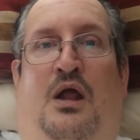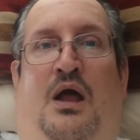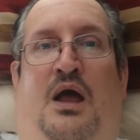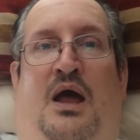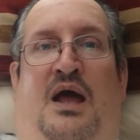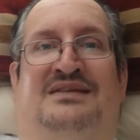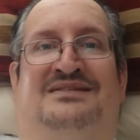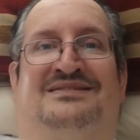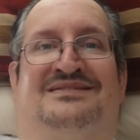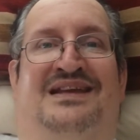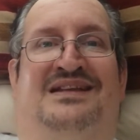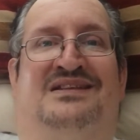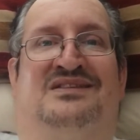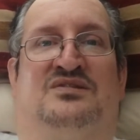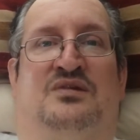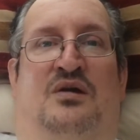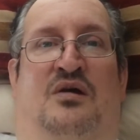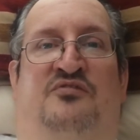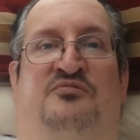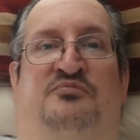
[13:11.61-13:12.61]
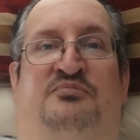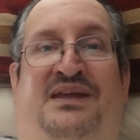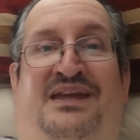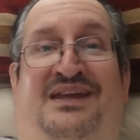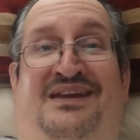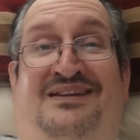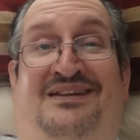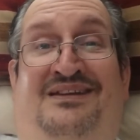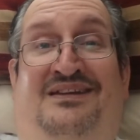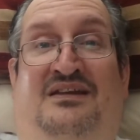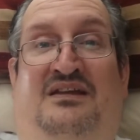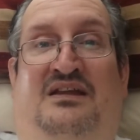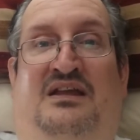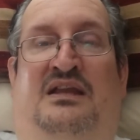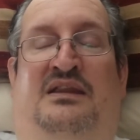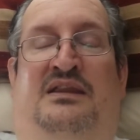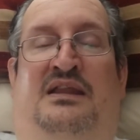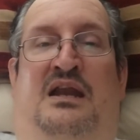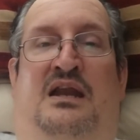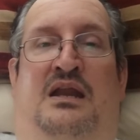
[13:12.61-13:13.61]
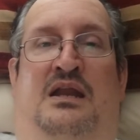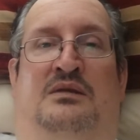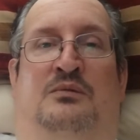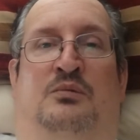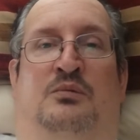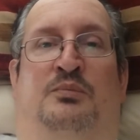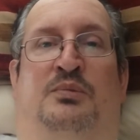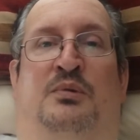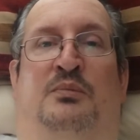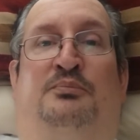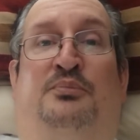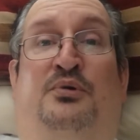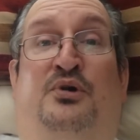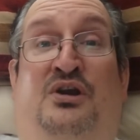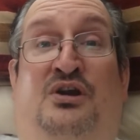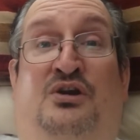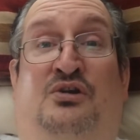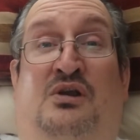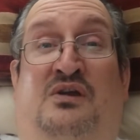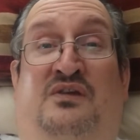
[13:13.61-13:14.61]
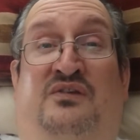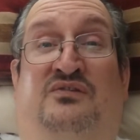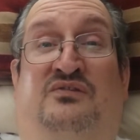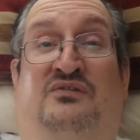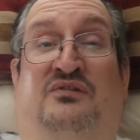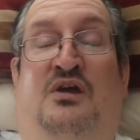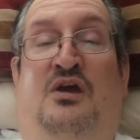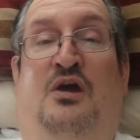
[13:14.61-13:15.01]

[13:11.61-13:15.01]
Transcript: a sense of being in that it will put across